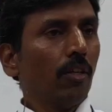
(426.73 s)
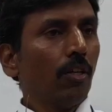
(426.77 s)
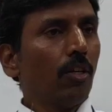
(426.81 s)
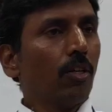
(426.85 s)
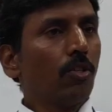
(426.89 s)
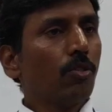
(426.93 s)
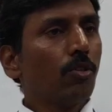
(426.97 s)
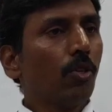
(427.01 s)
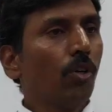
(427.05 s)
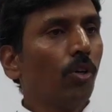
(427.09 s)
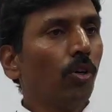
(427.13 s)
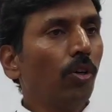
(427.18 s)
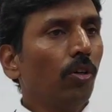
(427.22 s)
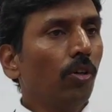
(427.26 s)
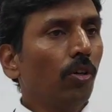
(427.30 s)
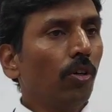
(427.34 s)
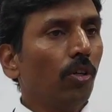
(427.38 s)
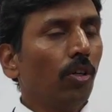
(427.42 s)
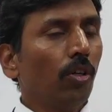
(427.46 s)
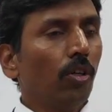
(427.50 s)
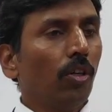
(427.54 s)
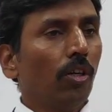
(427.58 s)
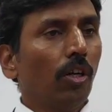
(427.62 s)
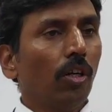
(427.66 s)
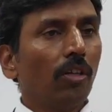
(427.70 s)

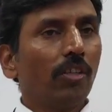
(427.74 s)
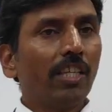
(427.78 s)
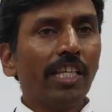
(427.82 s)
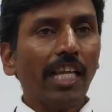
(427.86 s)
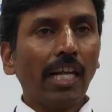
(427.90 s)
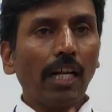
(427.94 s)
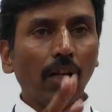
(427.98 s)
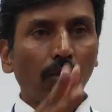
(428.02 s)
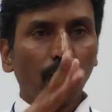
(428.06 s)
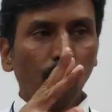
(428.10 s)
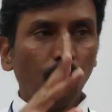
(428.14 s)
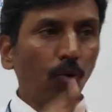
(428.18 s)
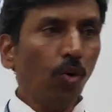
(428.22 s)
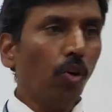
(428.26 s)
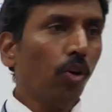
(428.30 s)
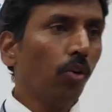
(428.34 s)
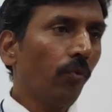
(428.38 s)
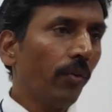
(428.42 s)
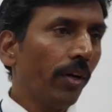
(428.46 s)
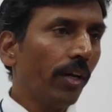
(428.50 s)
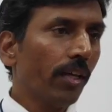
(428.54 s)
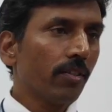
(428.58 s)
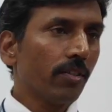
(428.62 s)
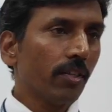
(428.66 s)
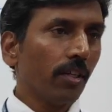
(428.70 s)
So there are four
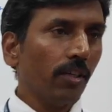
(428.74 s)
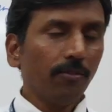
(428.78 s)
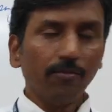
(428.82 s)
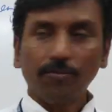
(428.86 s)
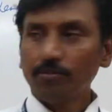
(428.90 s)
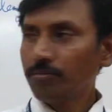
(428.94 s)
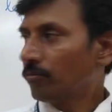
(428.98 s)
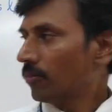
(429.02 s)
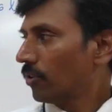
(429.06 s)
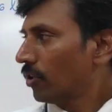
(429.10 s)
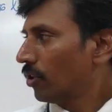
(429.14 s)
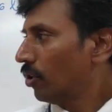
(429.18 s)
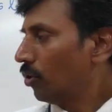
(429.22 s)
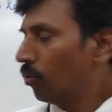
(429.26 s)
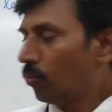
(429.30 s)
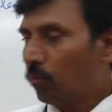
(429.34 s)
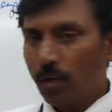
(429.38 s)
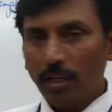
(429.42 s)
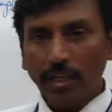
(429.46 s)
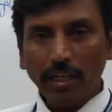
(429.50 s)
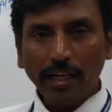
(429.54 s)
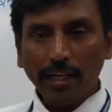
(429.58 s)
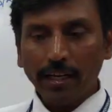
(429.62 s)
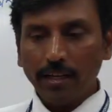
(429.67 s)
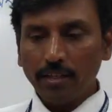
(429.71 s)
ways.
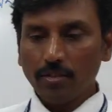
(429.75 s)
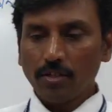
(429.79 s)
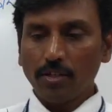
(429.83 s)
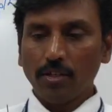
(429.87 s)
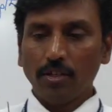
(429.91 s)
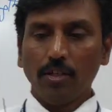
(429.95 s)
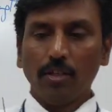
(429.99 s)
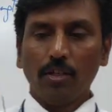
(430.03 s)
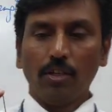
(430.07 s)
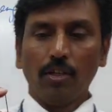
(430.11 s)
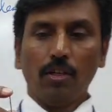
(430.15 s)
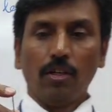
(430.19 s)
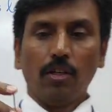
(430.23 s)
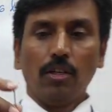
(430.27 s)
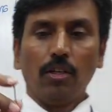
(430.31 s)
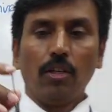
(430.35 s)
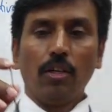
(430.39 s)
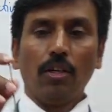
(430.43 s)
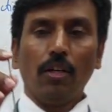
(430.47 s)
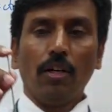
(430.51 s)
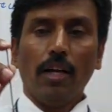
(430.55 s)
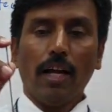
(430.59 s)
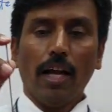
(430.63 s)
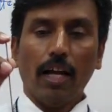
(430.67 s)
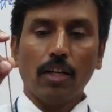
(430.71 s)
One is
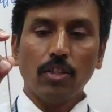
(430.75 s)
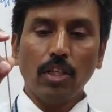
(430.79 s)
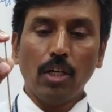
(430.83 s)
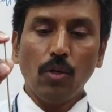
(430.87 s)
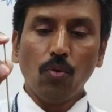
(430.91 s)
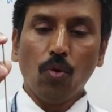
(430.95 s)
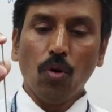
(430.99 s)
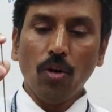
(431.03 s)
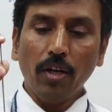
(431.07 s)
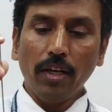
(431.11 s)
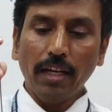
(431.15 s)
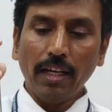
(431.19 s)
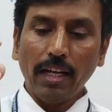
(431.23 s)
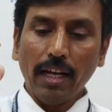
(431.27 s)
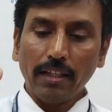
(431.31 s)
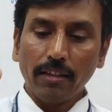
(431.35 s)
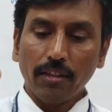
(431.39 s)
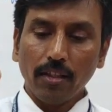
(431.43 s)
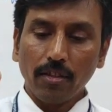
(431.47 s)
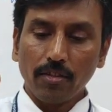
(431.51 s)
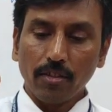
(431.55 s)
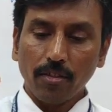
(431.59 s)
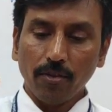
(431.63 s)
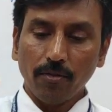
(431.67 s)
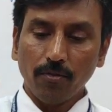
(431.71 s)
actually holding like
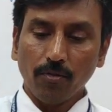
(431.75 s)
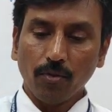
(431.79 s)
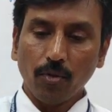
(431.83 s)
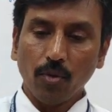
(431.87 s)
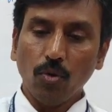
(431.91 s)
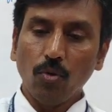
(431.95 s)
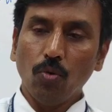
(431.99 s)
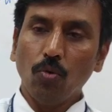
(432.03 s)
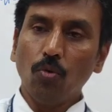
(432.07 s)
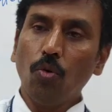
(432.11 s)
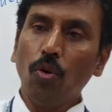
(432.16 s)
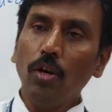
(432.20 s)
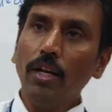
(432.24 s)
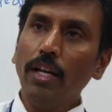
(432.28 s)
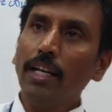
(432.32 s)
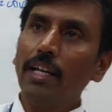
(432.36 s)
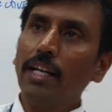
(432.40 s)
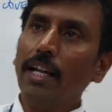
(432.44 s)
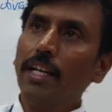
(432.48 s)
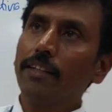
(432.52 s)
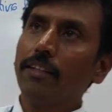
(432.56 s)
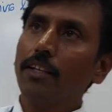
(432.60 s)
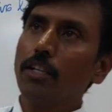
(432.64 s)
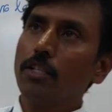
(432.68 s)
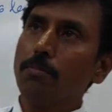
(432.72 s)
this. Holding
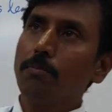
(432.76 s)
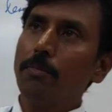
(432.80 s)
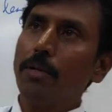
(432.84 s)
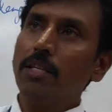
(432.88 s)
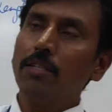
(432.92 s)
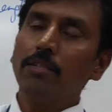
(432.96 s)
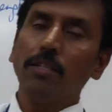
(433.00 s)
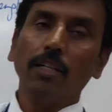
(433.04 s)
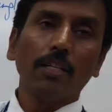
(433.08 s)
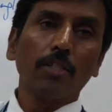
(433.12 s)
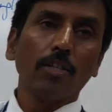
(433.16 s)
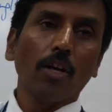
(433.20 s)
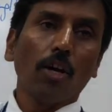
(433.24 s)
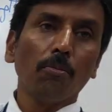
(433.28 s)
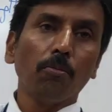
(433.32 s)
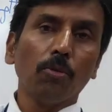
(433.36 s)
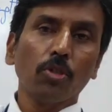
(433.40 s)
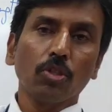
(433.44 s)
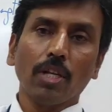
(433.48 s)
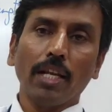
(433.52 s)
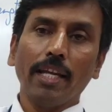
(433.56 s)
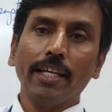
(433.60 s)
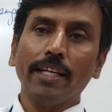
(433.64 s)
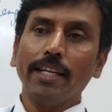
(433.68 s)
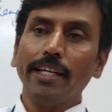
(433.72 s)
like this means it is
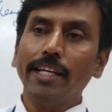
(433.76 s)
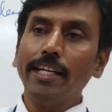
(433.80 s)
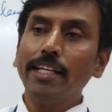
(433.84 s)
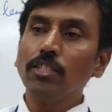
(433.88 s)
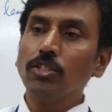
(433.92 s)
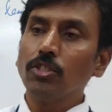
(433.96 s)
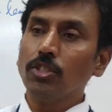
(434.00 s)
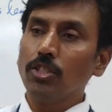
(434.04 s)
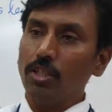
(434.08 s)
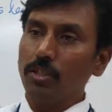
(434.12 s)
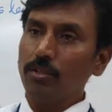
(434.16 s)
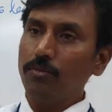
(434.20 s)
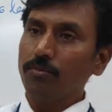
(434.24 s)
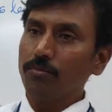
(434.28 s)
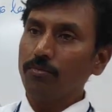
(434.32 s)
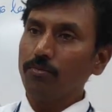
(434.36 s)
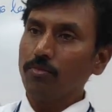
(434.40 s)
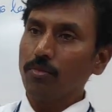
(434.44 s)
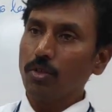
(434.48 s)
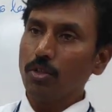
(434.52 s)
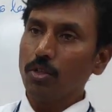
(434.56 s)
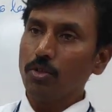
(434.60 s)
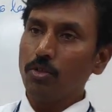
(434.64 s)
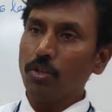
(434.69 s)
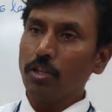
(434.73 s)
almost like hinge.
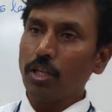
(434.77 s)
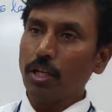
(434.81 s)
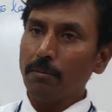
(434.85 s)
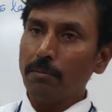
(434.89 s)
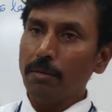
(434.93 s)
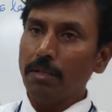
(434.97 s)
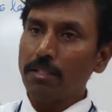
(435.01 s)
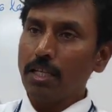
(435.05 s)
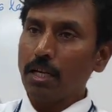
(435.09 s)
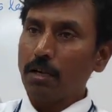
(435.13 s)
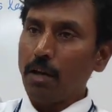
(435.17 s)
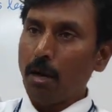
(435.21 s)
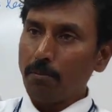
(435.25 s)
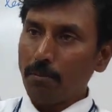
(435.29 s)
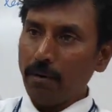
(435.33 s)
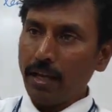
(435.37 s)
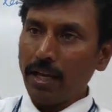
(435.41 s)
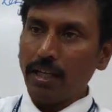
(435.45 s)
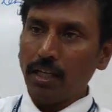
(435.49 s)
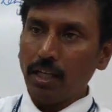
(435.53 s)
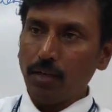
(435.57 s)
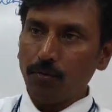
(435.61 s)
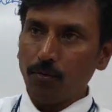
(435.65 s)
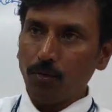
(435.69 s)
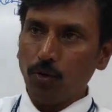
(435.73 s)
So that means I am
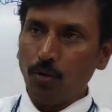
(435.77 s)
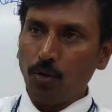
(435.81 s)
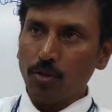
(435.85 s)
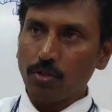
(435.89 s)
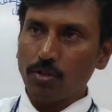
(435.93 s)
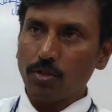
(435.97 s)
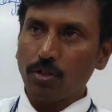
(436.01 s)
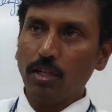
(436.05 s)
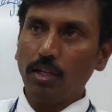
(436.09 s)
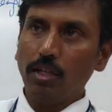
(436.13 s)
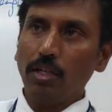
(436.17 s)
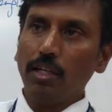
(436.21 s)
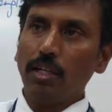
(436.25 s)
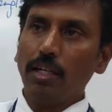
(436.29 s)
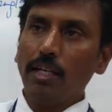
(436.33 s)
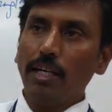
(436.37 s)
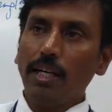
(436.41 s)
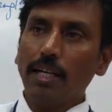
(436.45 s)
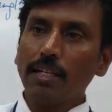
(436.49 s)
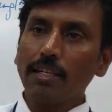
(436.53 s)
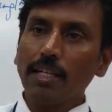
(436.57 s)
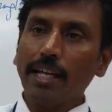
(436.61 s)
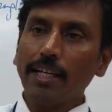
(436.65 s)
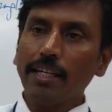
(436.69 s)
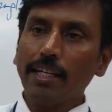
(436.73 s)
applying a force.
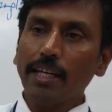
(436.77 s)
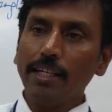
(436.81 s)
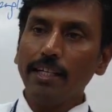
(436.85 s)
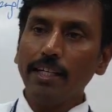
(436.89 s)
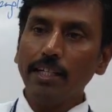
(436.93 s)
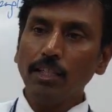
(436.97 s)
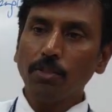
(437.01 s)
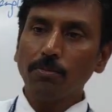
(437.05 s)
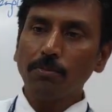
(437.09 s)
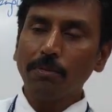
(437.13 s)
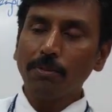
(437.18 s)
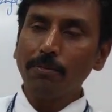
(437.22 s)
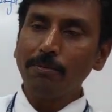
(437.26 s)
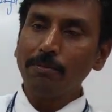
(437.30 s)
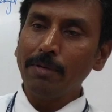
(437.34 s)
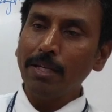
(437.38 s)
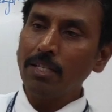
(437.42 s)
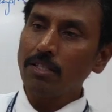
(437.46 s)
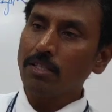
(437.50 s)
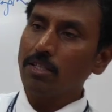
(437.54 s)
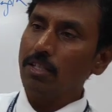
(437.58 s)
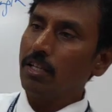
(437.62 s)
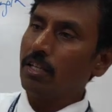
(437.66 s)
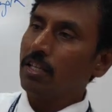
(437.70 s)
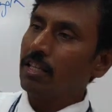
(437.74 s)
It is like a hinge.
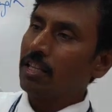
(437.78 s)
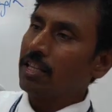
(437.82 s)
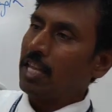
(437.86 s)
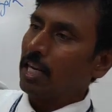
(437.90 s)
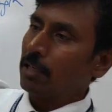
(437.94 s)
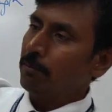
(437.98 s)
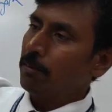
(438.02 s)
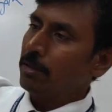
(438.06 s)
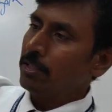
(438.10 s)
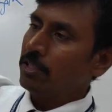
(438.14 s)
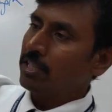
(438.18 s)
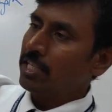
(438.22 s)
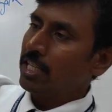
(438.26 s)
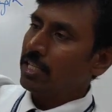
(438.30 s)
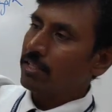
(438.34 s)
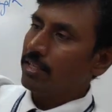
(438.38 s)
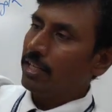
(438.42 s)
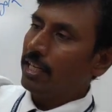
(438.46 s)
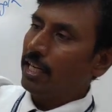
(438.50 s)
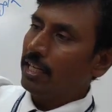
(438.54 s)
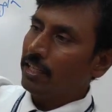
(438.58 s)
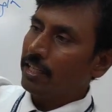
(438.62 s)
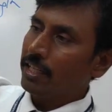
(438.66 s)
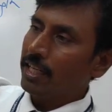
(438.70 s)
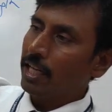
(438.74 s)
That means this
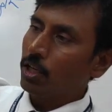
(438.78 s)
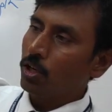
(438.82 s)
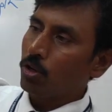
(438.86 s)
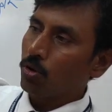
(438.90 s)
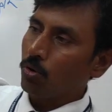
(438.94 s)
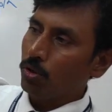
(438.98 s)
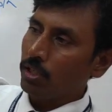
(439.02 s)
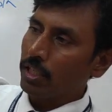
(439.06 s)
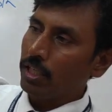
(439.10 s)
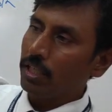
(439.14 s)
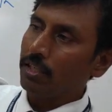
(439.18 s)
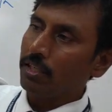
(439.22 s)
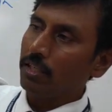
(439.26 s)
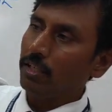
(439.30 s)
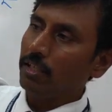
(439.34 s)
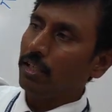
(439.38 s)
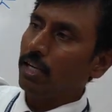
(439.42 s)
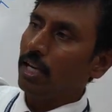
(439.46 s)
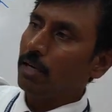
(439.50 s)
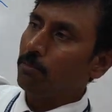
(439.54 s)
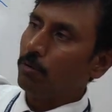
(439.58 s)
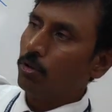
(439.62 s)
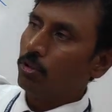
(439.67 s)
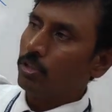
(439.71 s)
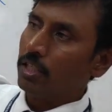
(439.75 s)
end can rotate
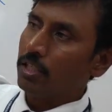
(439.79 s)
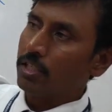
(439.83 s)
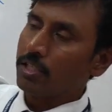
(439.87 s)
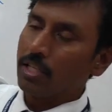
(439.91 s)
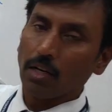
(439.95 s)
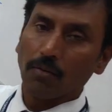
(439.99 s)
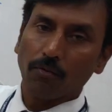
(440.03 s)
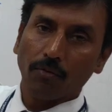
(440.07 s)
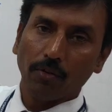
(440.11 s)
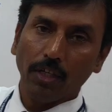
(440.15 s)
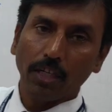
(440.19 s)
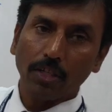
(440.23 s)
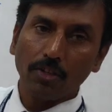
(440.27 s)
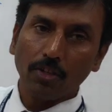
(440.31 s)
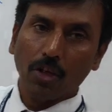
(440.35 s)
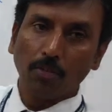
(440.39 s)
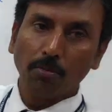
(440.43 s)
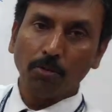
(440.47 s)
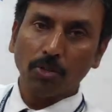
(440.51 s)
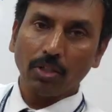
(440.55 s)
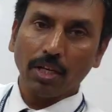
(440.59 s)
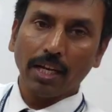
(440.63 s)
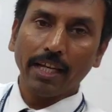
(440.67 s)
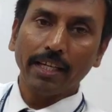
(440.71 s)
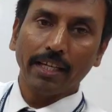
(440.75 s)
about itself. It is
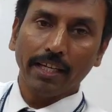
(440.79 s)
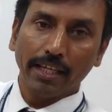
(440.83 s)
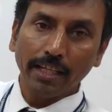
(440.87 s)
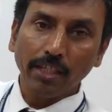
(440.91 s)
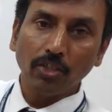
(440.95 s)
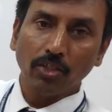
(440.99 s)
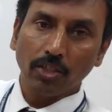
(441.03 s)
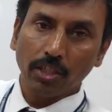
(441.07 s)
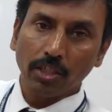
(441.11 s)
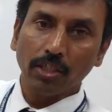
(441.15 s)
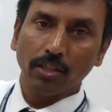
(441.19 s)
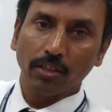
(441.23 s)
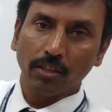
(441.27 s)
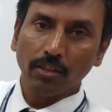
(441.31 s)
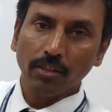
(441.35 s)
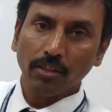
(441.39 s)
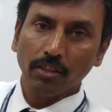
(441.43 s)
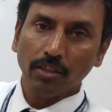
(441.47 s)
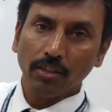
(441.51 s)
almost like hinge here.